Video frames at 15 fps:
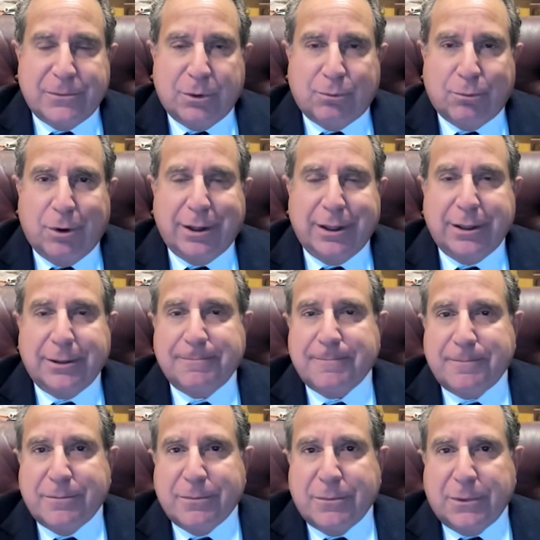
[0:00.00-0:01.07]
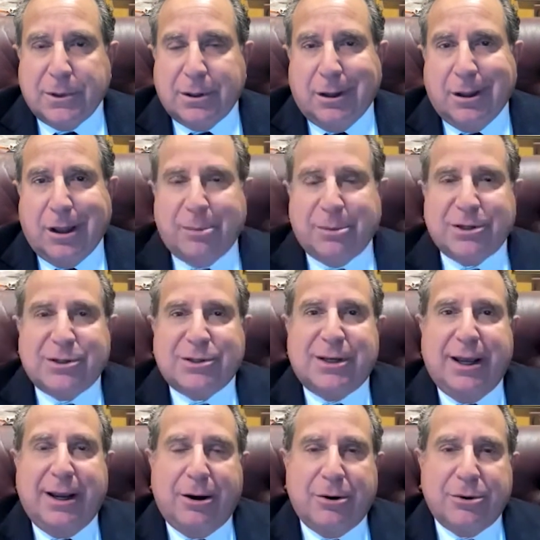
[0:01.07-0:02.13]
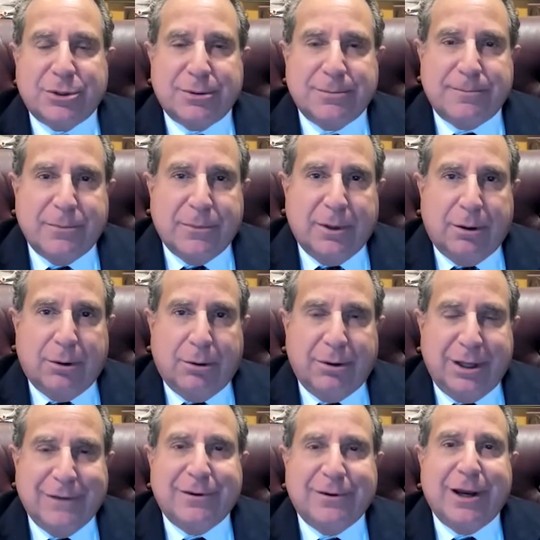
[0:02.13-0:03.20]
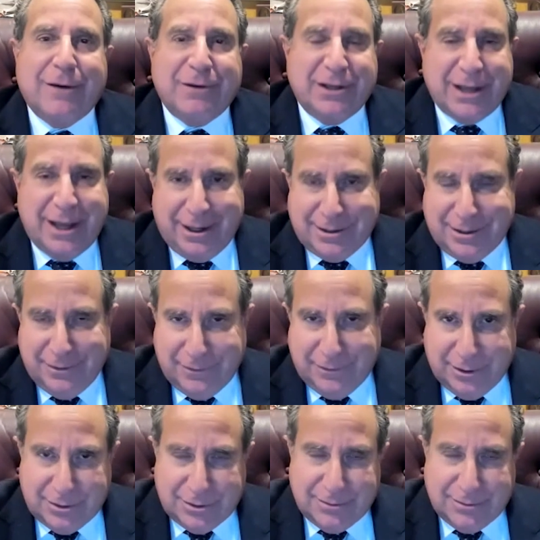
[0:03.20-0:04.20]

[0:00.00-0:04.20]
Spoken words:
running, climbing stairs, or even everyday activities.